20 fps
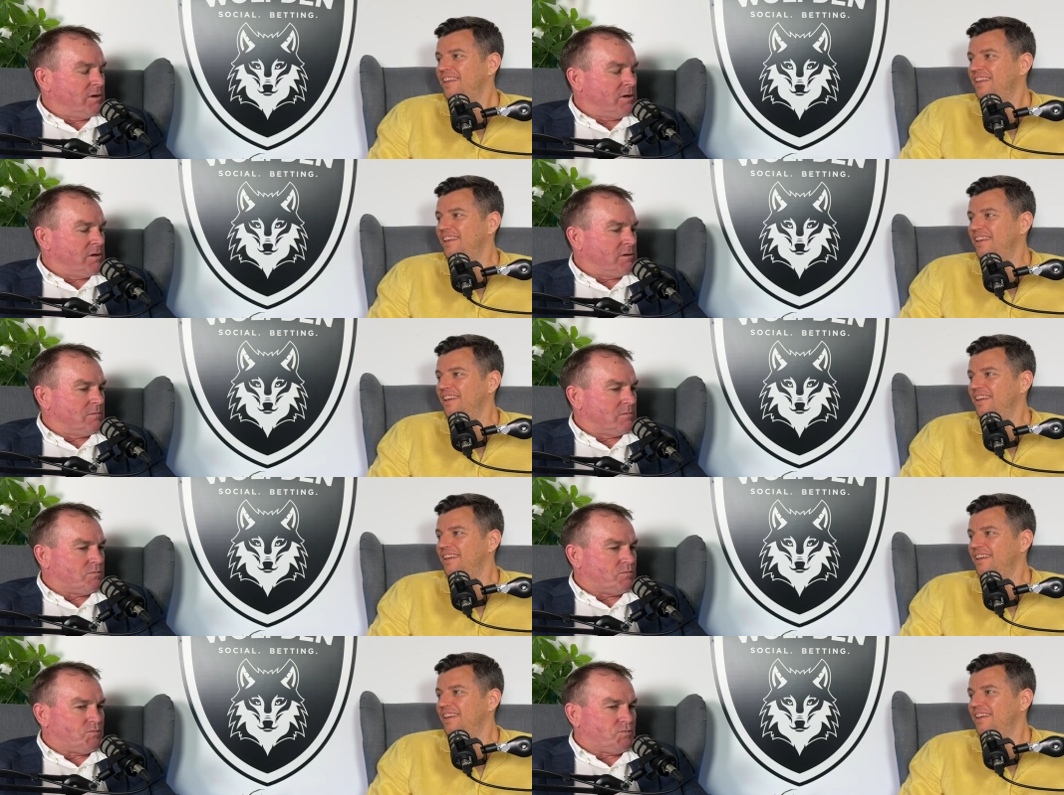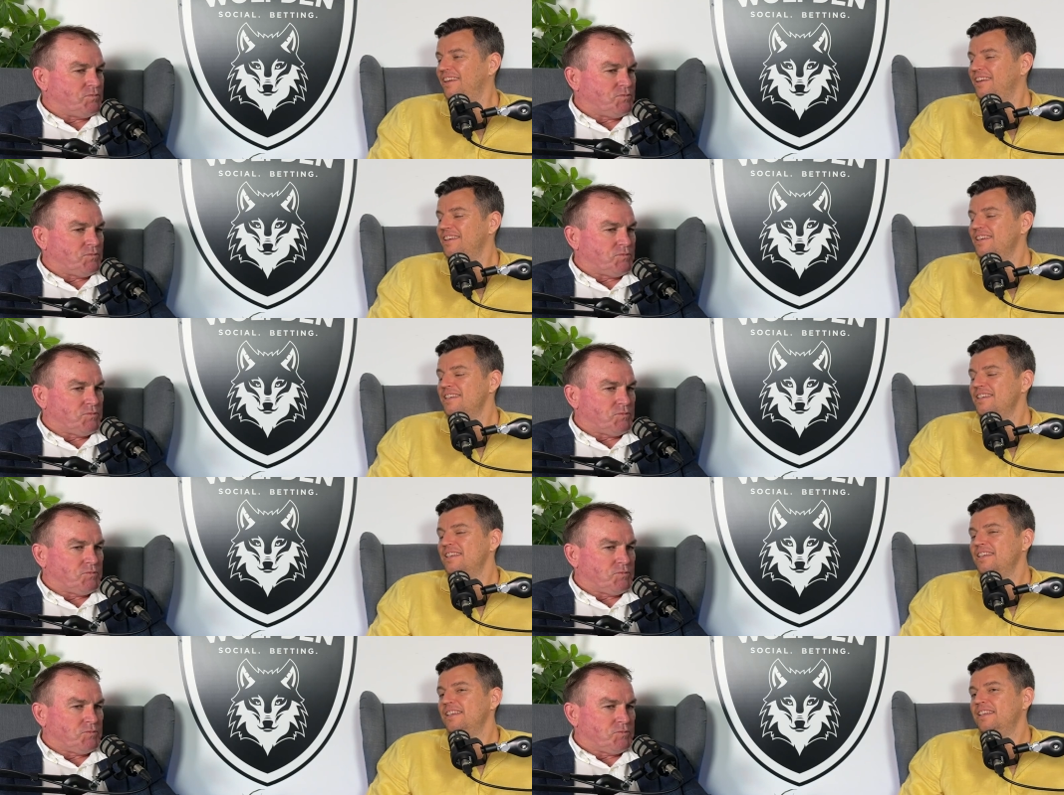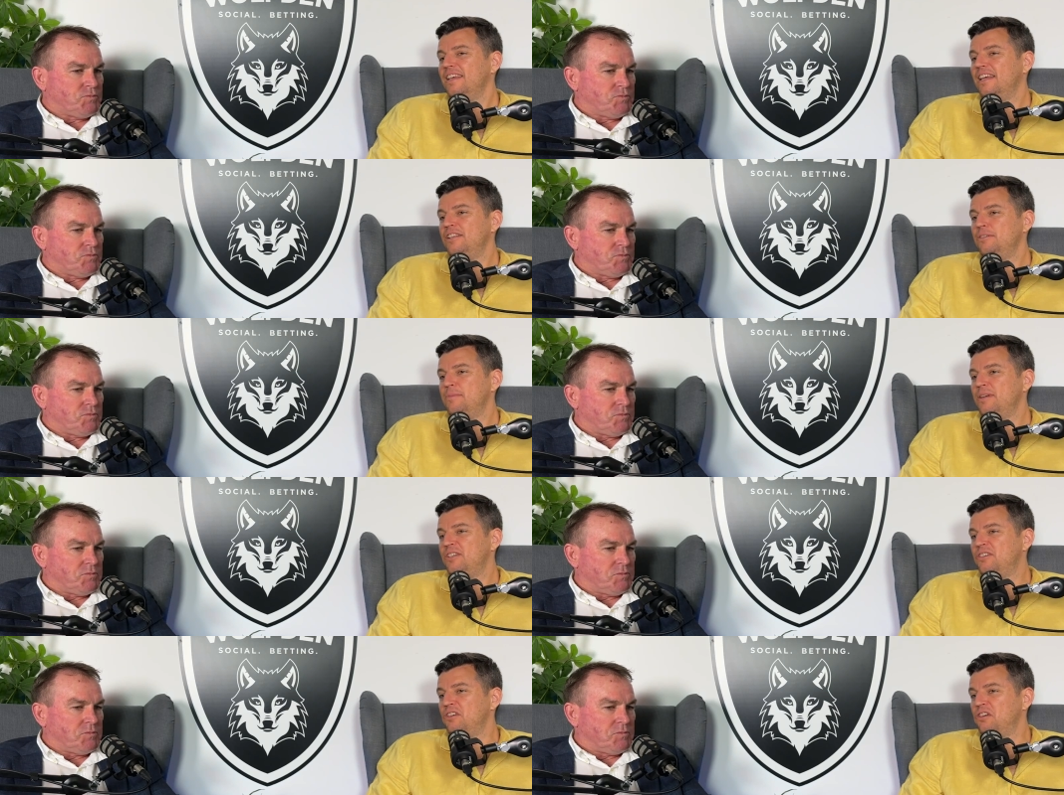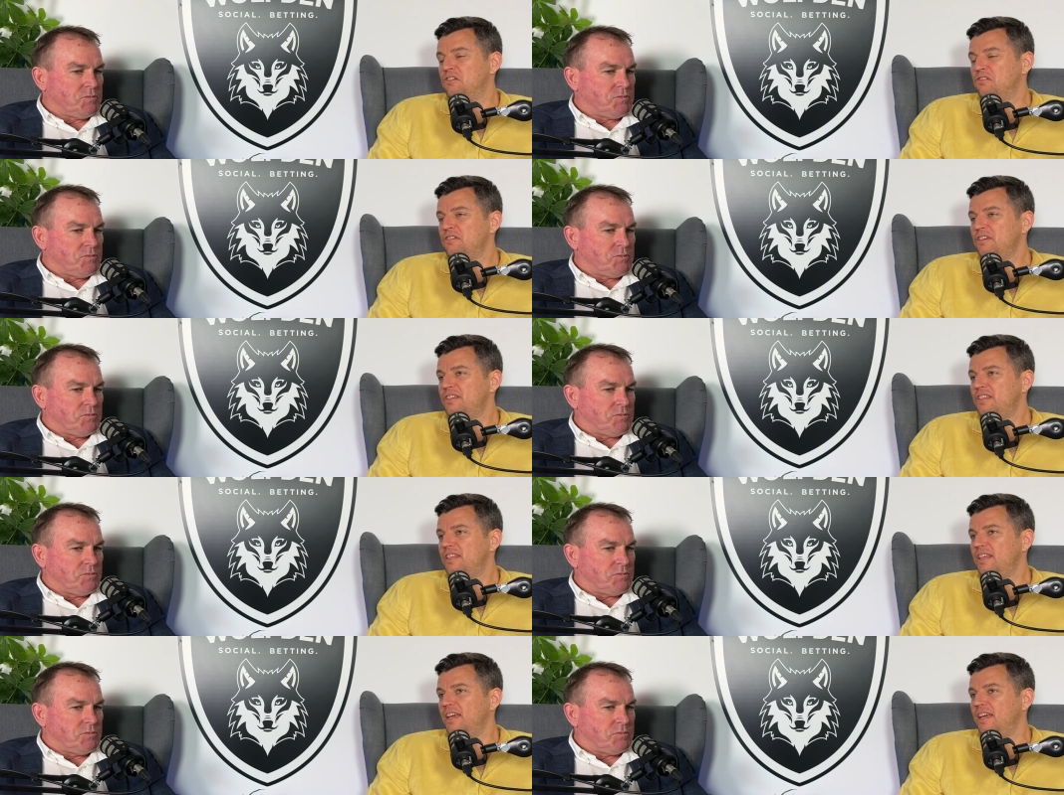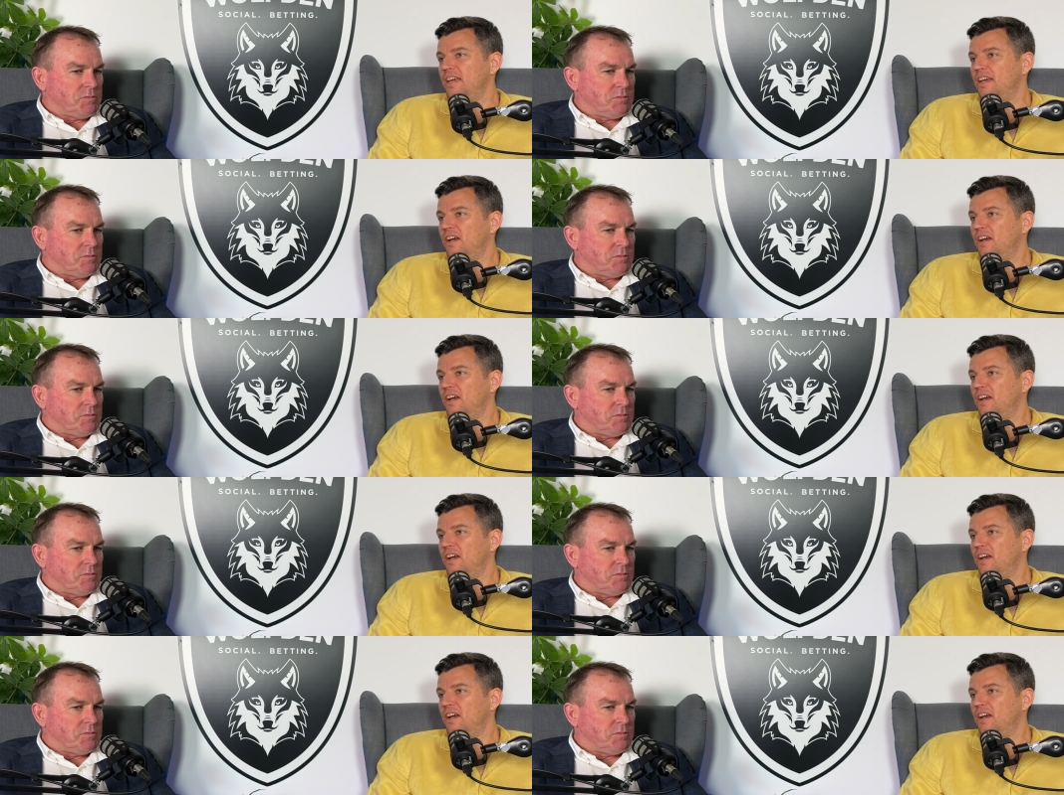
Speaker 1: You know? Yeah. And you mentioned Chris there.